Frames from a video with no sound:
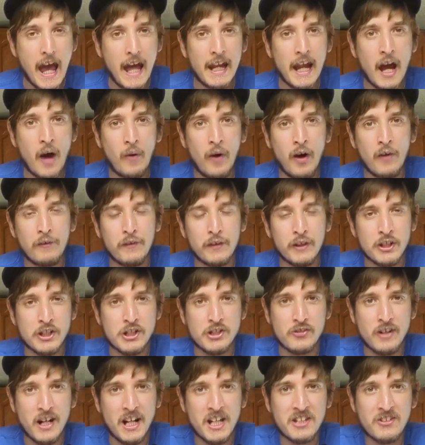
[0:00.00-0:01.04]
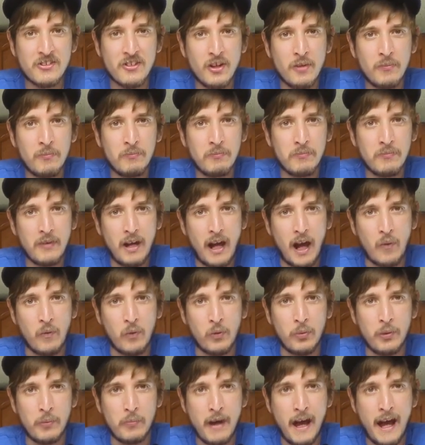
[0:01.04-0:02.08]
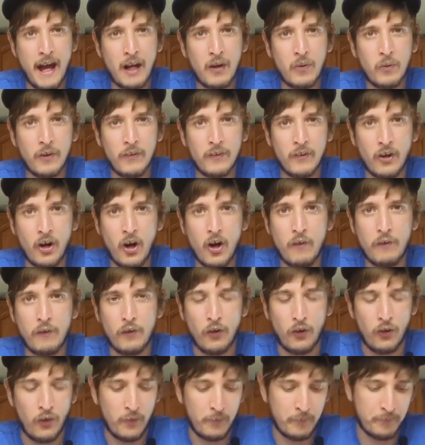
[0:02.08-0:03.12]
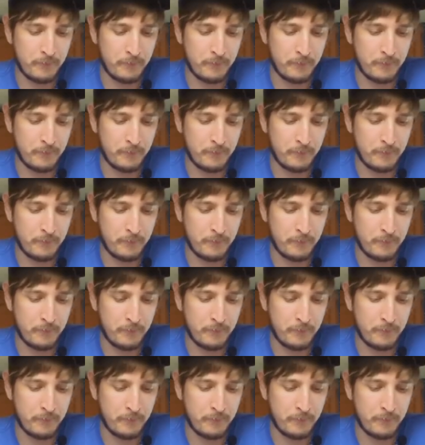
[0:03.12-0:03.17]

And now I'll finish the rest of them and we'll be back when they're all full.